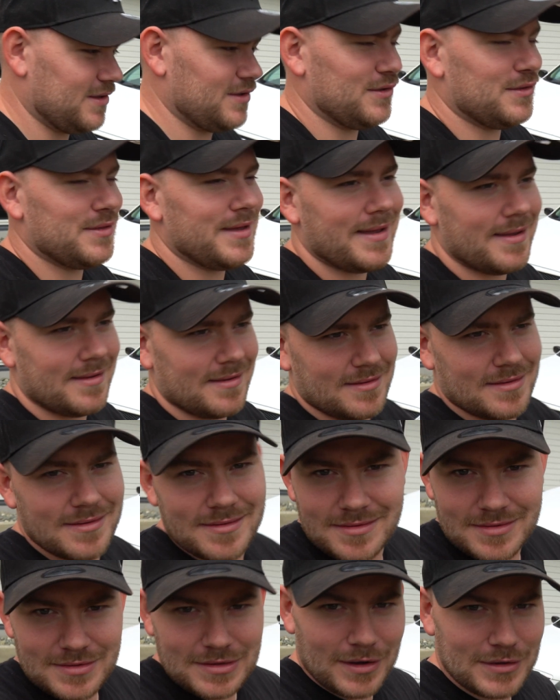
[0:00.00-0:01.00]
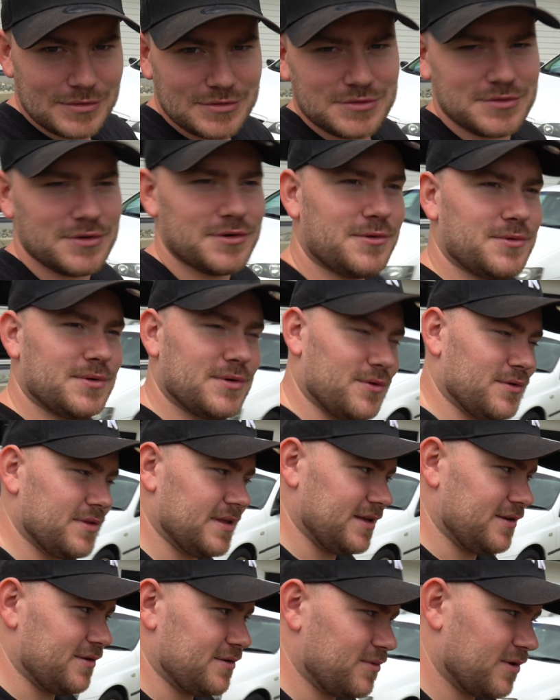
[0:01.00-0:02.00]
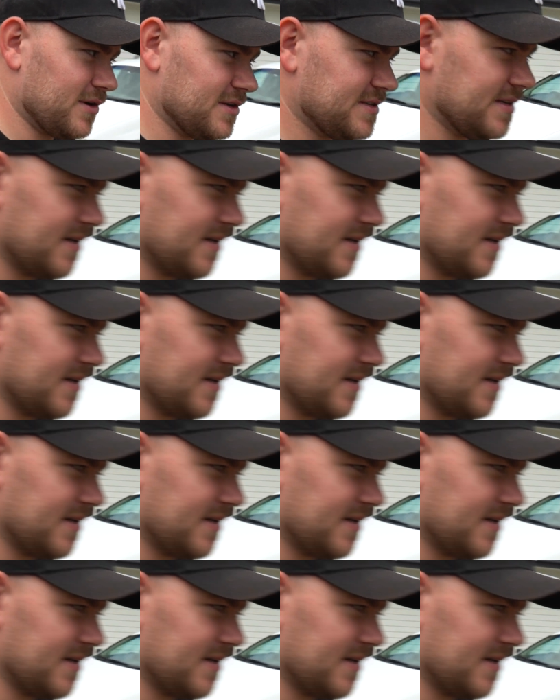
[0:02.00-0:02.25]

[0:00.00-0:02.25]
you think I should do to it or that you'd want to